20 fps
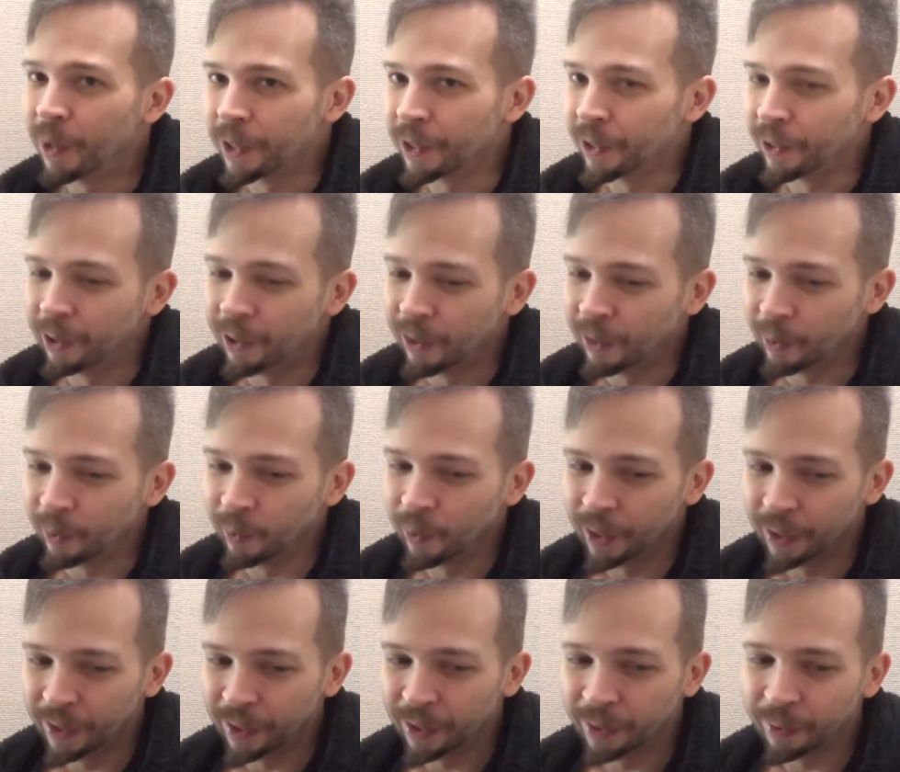watch the longer
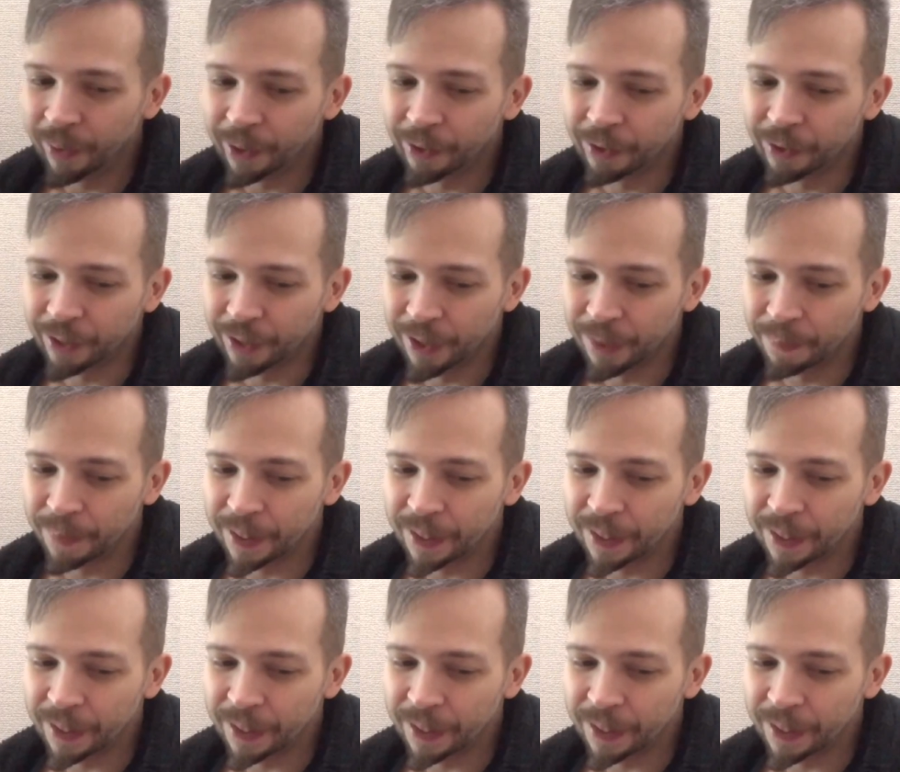one, the director's cut,